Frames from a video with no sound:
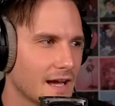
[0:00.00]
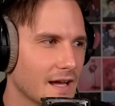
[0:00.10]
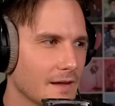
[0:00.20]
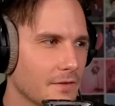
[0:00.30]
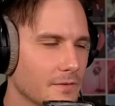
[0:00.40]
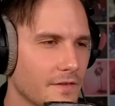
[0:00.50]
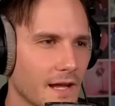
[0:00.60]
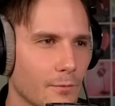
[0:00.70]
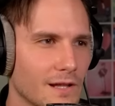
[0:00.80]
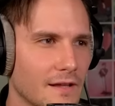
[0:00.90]
I don't think
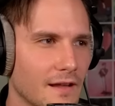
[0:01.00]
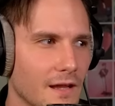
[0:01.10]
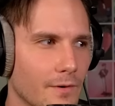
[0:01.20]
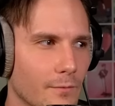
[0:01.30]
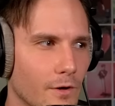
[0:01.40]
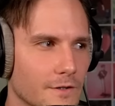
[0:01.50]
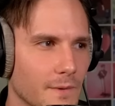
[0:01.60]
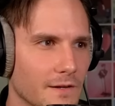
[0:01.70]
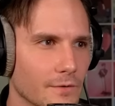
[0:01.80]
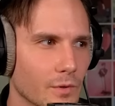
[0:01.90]
I would let anyone watch
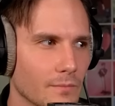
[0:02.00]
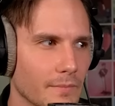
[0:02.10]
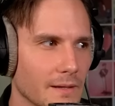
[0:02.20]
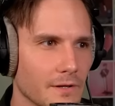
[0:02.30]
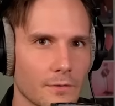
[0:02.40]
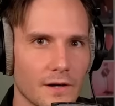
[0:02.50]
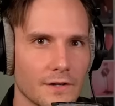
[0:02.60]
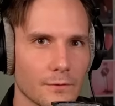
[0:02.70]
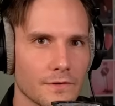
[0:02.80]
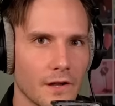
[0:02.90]
my newborn baby who I
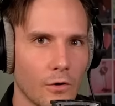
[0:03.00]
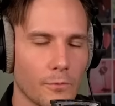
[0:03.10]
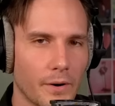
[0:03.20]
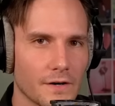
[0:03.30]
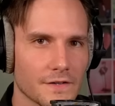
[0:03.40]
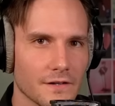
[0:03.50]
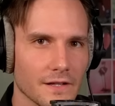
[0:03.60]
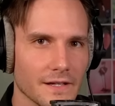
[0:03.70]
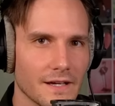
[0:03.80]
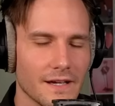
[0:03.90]
don't know
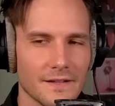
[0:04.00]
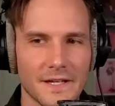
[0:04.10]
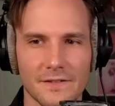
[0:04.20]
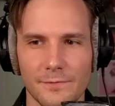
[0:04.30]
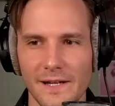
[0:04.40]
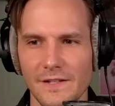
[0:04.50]
personally. That's really